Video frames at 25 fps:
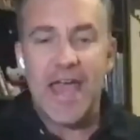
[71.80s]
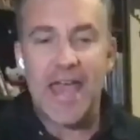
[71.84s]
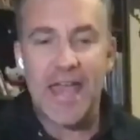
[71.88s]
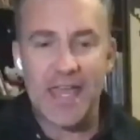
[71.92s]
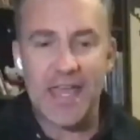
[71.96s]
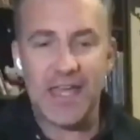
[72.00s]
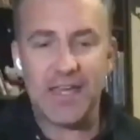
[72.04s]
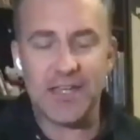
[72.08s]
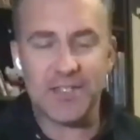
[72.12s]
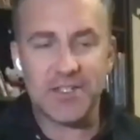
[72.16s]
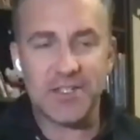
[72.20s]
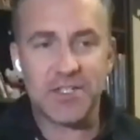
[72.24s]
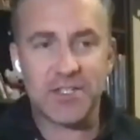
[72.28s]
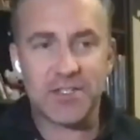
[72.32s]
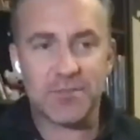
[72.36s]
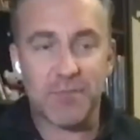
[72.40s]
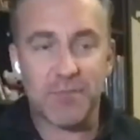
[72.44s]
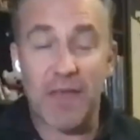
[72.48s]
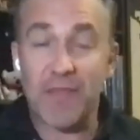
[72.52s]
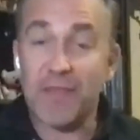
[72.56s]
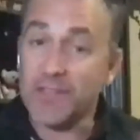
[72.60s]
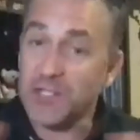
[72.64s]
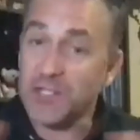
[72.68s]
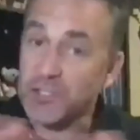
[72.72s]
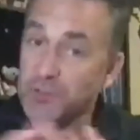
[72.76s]
is,
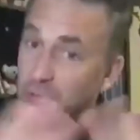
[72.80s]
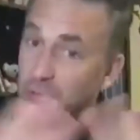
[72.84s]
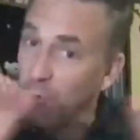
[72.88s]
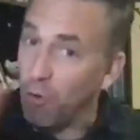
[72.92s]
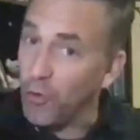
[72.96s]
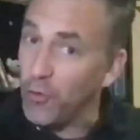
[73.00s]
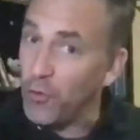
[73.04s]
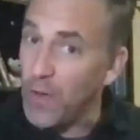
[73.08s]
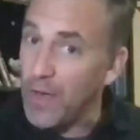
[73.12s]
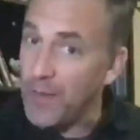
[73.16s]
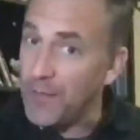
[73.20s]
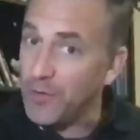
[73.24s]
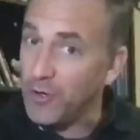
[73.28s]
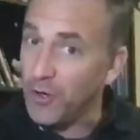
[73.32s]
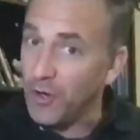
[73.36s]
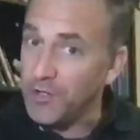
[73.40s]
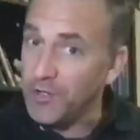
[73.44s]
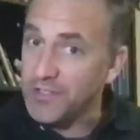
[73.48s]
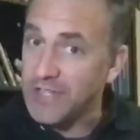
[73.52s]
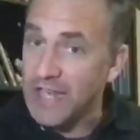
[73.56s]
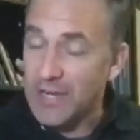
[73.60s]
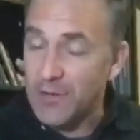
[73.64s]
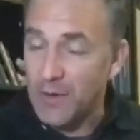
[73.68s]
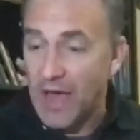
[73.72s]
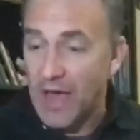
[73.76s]
and this is all the webinars
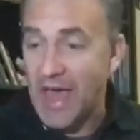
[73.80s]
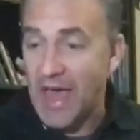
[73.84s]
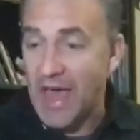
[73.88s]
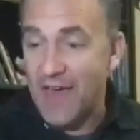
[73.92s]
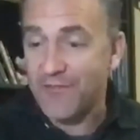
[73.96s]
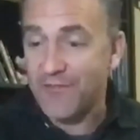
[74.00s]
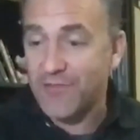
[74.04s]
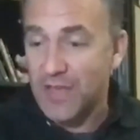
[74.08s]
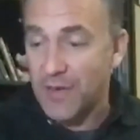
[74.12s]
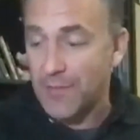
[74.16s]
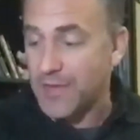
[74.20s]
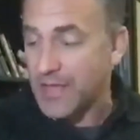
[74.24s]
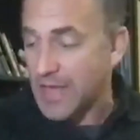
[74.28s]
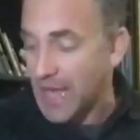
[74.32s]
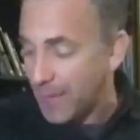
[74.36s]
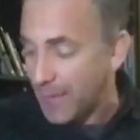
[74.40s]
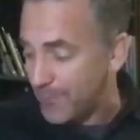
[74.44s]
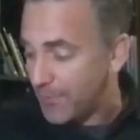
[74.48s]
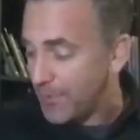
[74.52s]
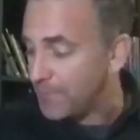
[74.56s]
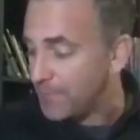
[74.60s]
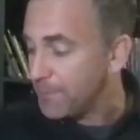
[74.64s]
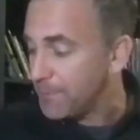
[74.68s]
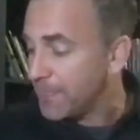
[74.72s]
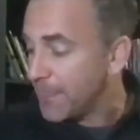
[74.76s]
that I have coming
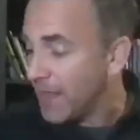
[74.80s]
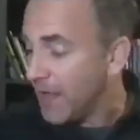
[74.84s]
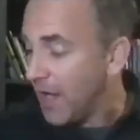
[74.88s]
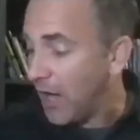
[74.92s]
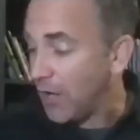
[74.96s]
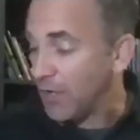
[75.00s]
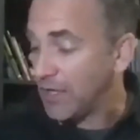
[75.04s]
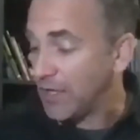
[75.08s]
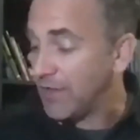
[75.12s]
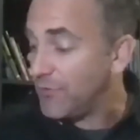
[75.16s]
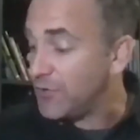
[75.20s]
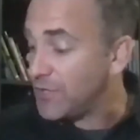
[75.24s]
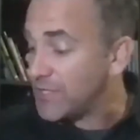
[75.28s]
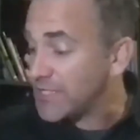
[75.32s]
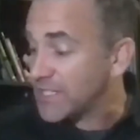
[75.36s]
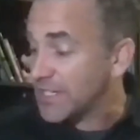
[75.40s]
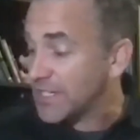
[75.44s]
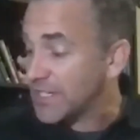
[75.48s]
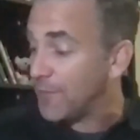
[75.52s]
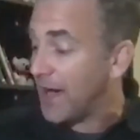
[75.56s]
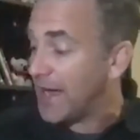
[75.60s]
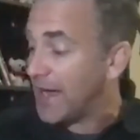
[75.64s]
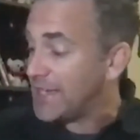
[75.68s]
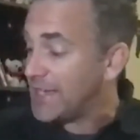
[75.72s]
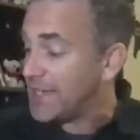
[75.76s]
up, I'll give you
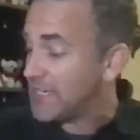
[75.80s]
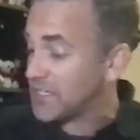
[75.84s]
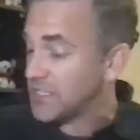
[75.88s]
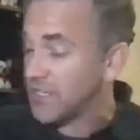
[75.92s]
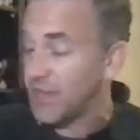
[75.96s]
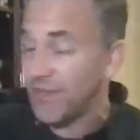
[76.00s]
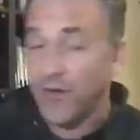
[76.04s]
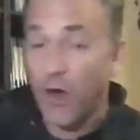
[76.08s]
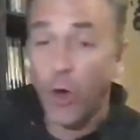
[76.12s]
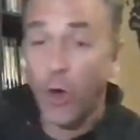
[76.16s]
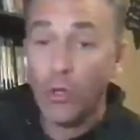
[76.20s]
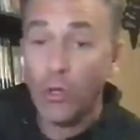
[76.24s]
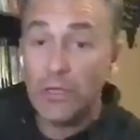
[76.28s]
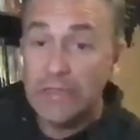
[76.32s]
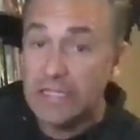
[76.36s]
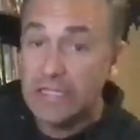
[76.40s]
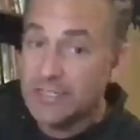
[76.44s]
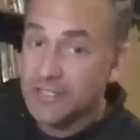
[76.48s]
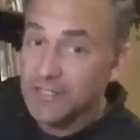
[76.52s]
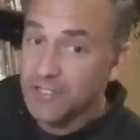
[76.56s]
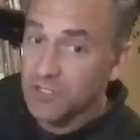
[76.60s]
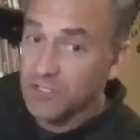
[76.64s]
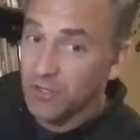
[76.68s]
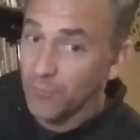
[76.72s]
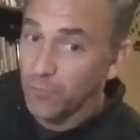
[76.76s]
some ideas. I have a whole
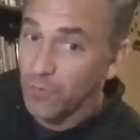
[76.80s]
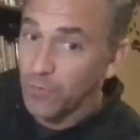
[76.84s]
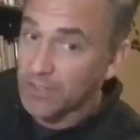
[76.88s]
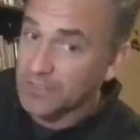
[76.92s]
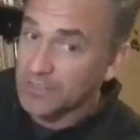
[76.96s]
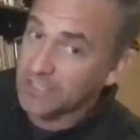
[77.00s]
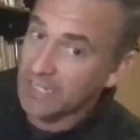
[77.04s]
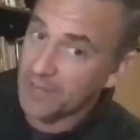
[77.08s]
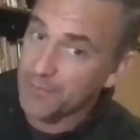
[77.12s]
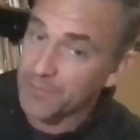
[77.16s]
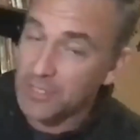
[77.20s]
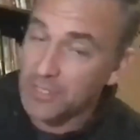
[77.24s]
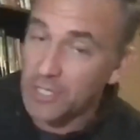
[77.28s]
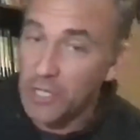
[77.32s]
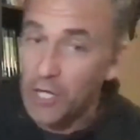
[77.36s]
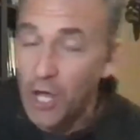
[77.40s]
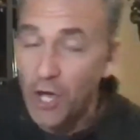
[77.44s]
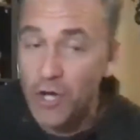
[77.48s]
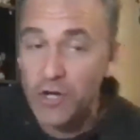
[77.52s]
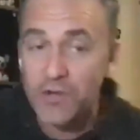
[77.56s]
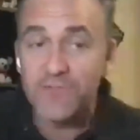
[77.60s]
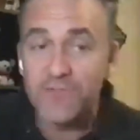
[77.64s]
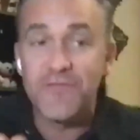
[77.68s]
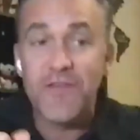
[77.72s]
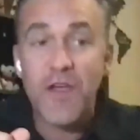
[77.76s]
list of ones that I'm going to
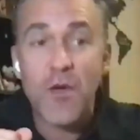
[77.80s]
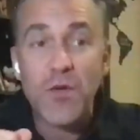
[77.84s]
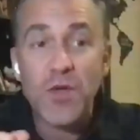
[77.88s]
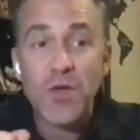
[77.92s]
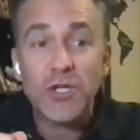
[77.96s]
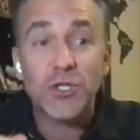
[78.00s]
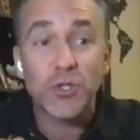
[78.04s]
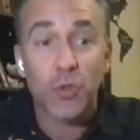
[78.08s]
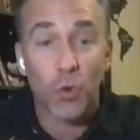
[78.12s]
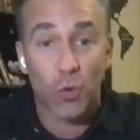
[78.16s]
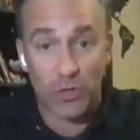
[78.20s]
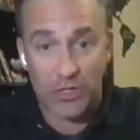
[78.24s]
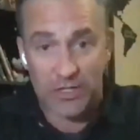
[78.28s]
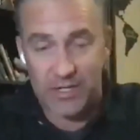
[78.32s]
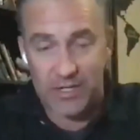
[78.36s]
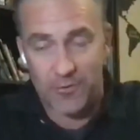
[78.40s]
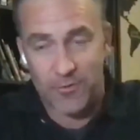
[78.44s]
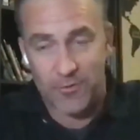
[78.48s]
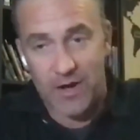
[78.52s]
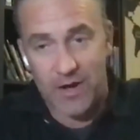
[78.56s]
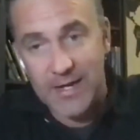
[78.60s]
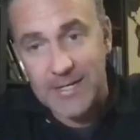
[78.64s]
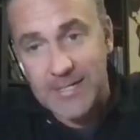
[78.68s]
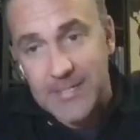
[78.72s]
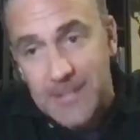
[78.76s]
load very shortly,
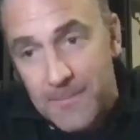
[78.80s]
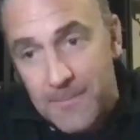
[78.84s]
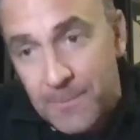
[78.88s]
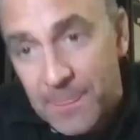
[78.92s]
right?